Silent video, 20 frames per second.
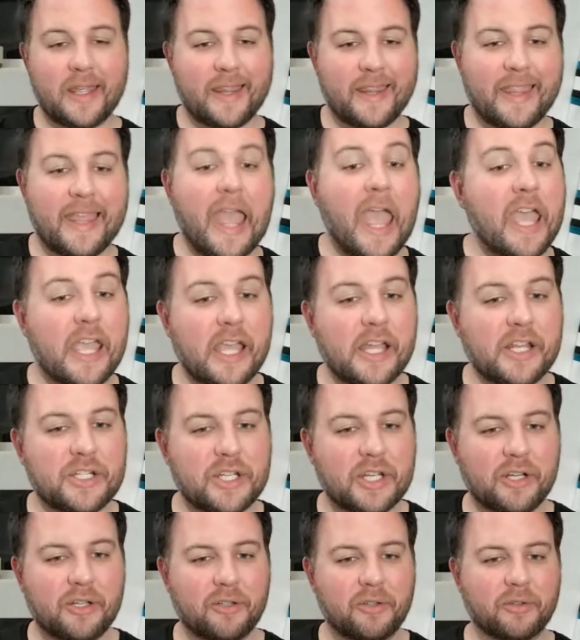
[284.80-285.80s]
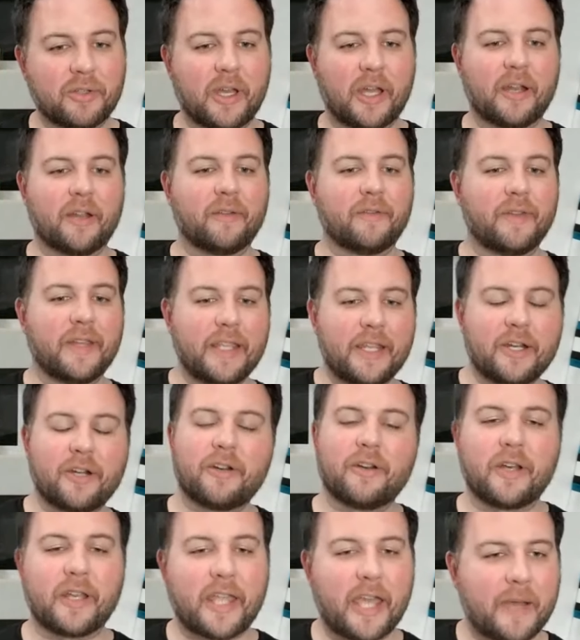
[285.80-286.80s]
the AHL kind of
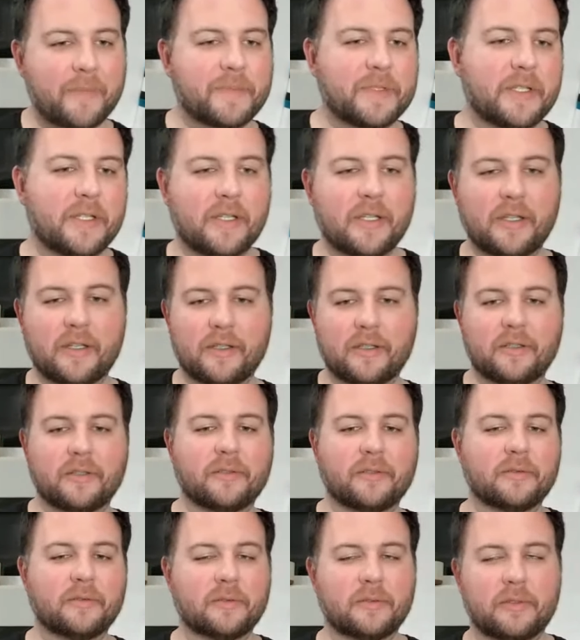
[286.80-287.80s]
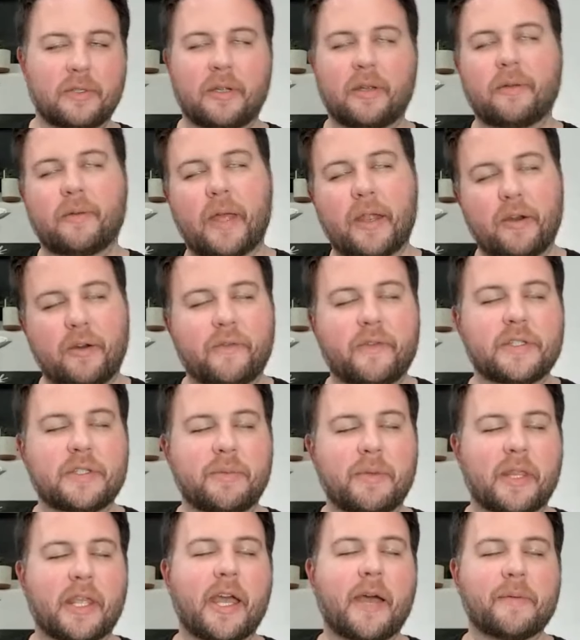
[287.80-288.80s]
leader and captain. And uh, I, don't know if he's
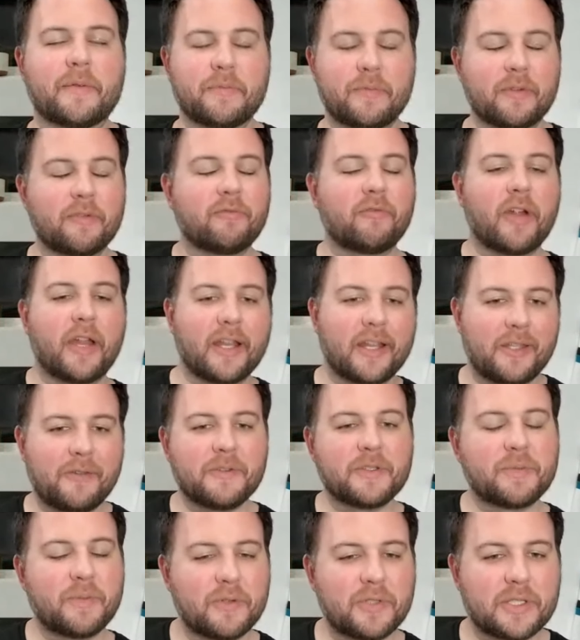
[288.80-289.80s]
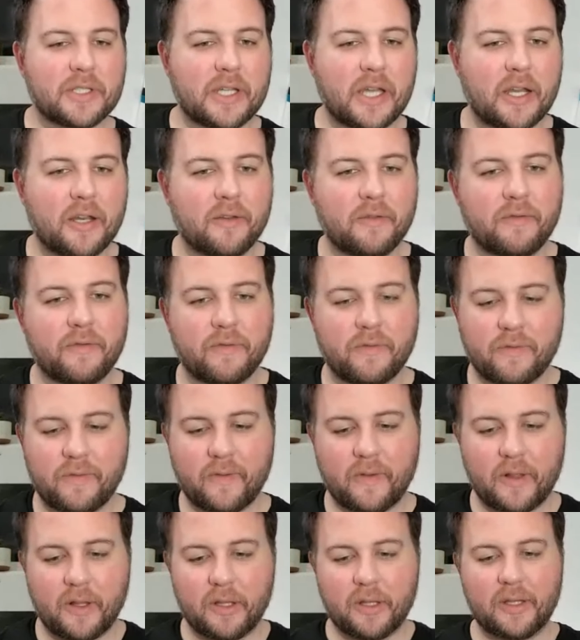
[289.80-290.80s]
going to be the captain, but right, he was supposed to kind of
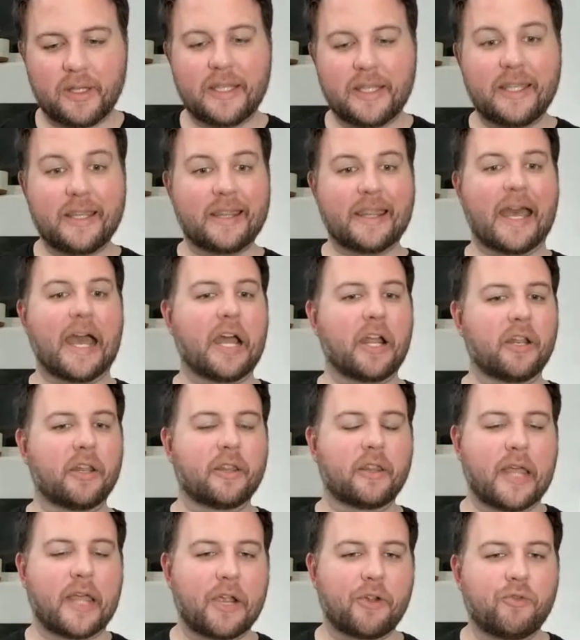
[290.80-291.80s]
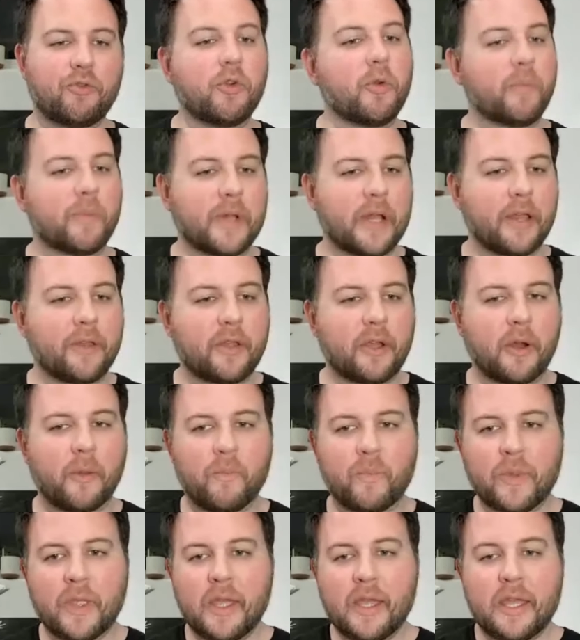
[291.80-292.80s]
uh, lead that that group down
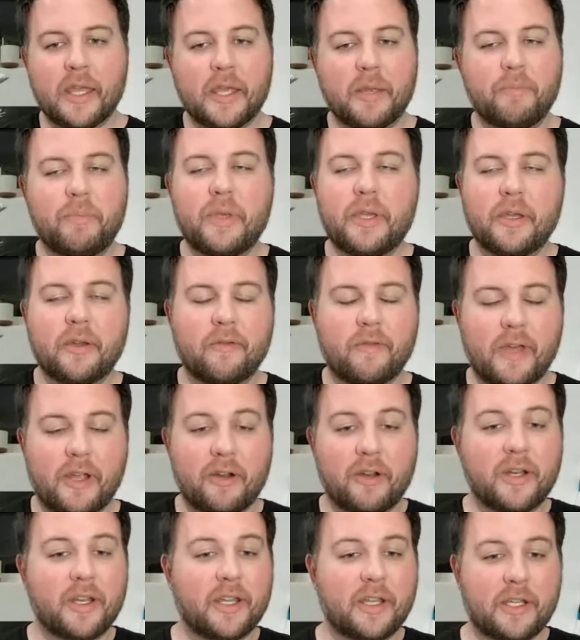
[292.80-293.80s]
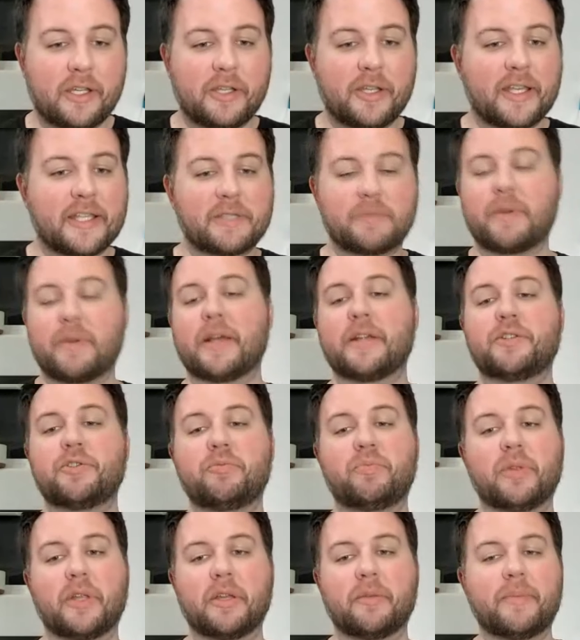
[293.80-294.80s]
there and be a veteran, and has had to
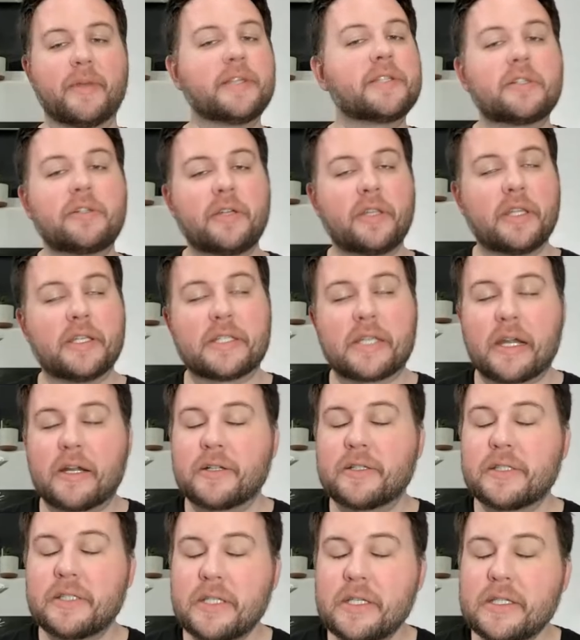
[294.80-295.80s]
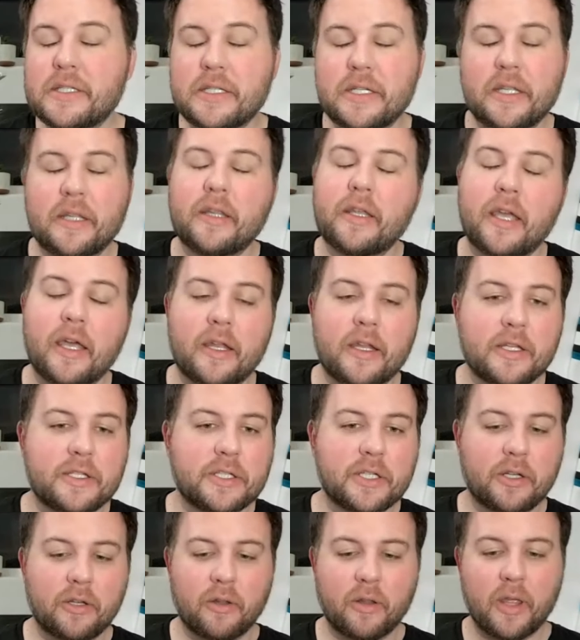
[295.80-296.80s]
play basically the entire season in the
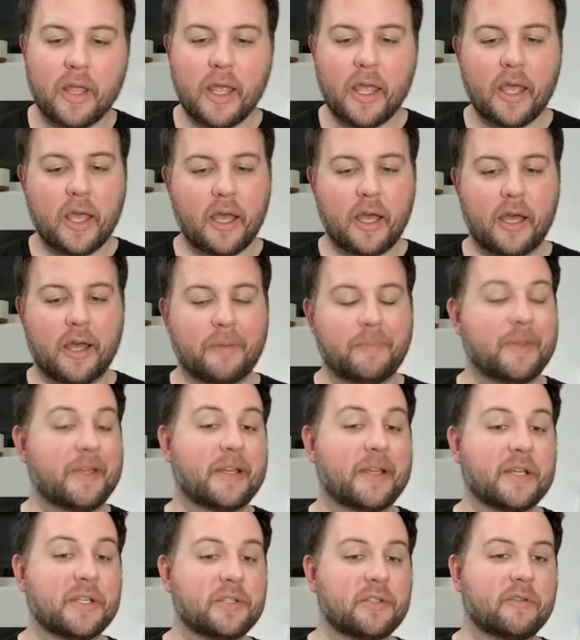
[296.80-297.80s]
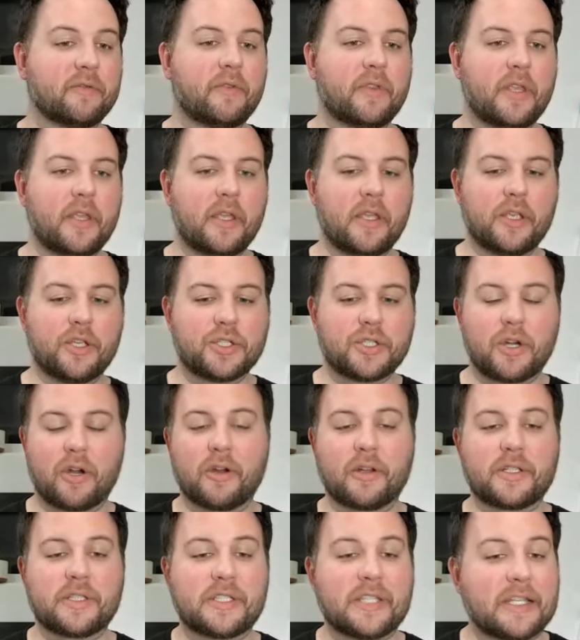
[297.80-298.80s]
NHL uh, because of the
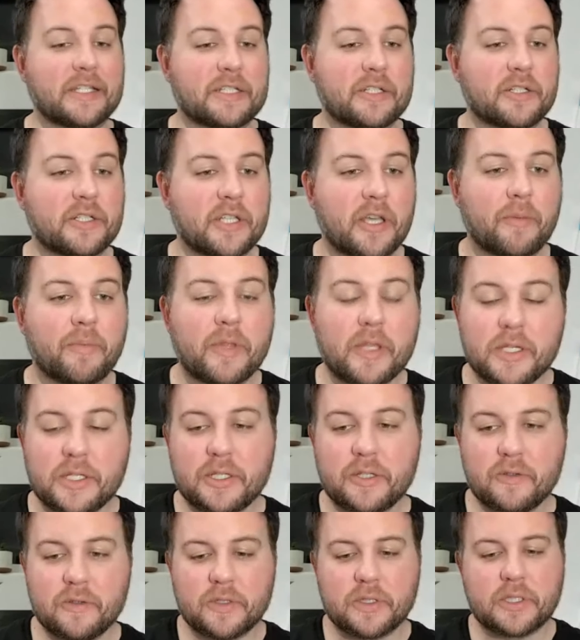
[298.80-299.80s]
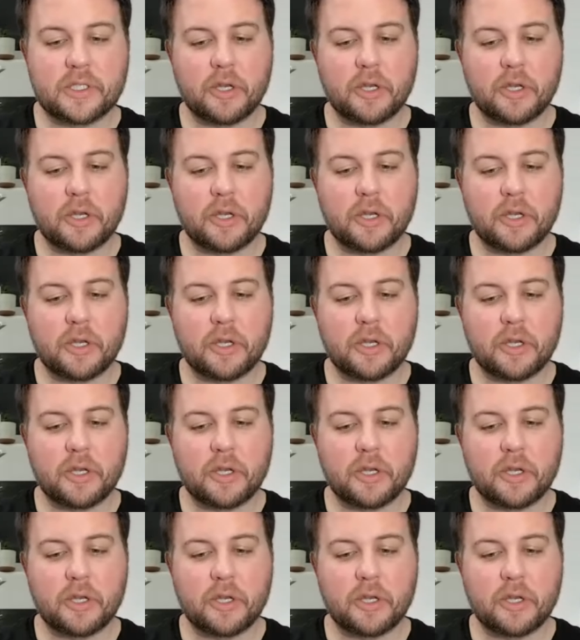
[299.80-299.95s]
Sharks' center depth issues.